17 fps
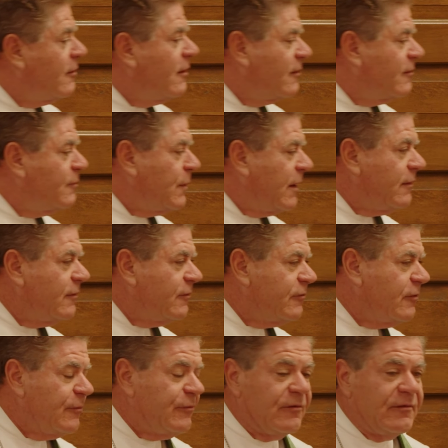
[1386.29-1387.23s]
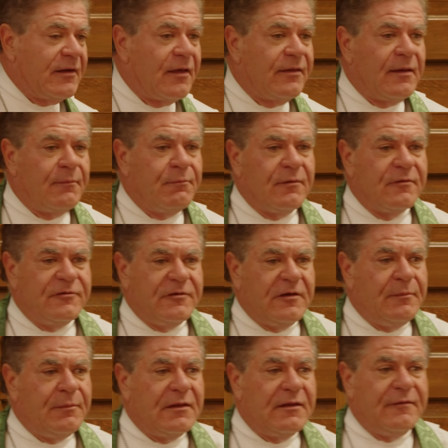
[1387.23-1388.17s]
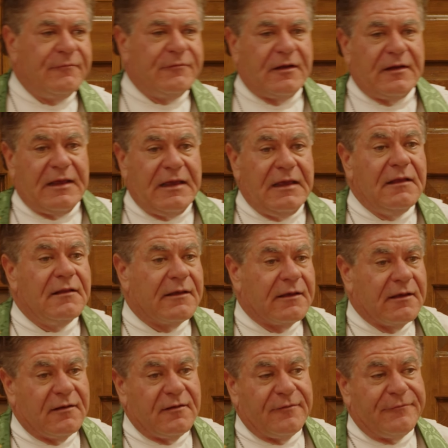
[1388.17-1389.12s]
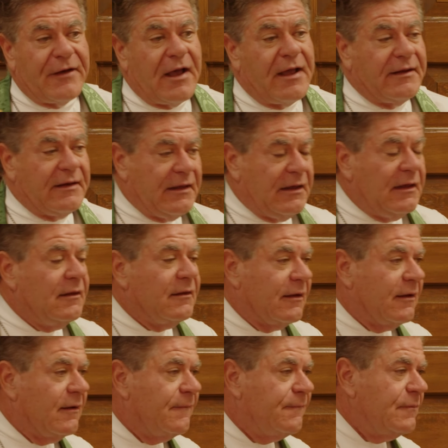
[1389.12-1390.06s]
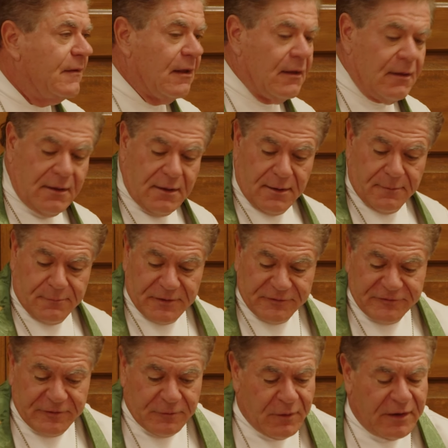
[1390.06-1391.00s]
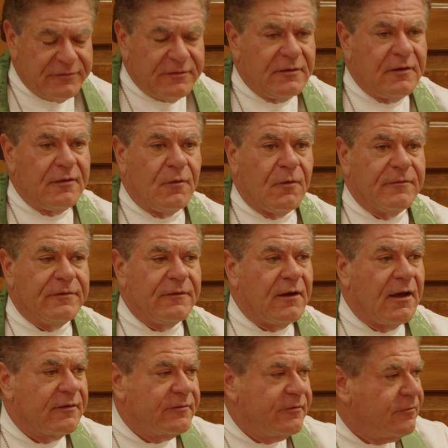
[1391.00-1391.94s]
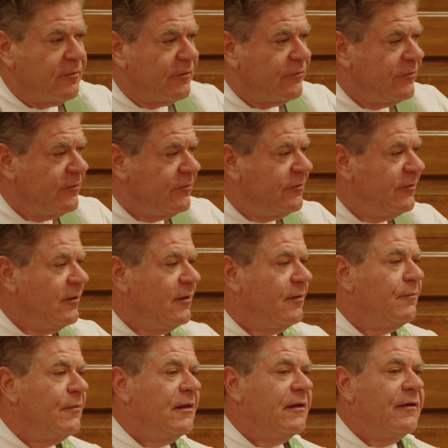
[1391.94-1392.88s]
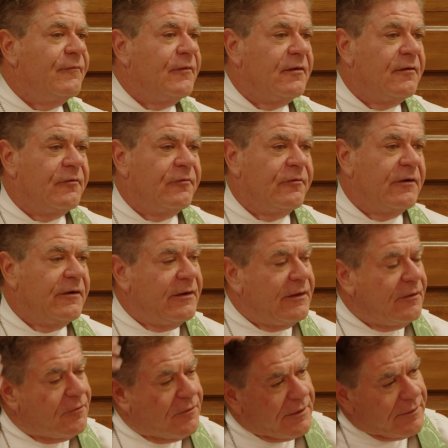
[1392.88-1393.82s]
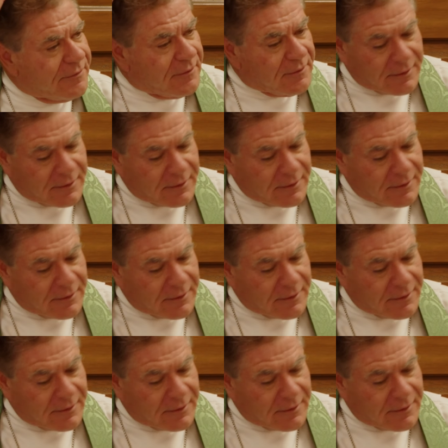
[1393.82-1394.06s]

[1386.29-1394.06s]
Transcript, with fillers: explain the scripture. Now, they, she believed in healing and divine healing. But she wasn't an Orthodox Christian. She didn't believe in the Trinity or anything